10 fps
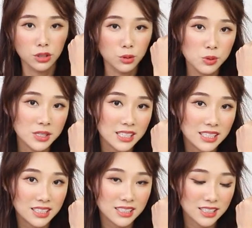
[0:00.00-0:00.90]
No
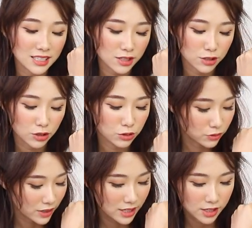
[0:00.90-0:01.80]
stickiness,
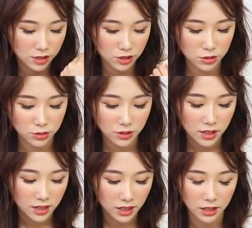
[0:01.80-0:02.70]
no residue.
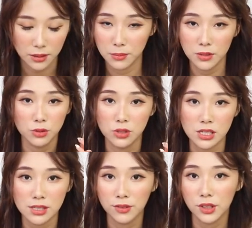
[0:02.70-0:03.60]
You
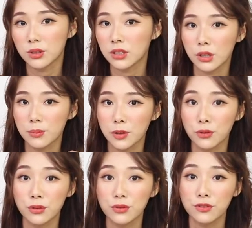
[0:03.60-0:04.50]
just feel a lot
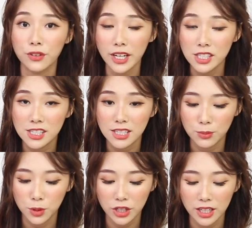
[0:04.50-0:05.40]
more refreshed in
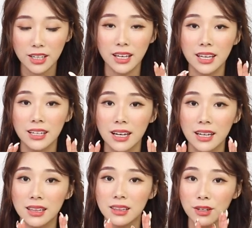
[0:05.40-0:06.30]
the morning, and
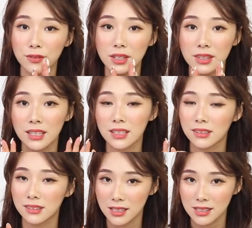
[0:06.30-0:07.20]
I love it that
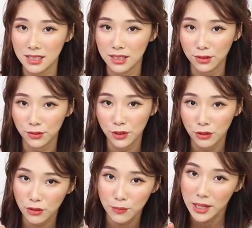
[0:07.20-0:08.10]
it doesn't
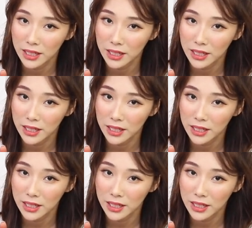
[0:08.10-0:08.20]
interfere with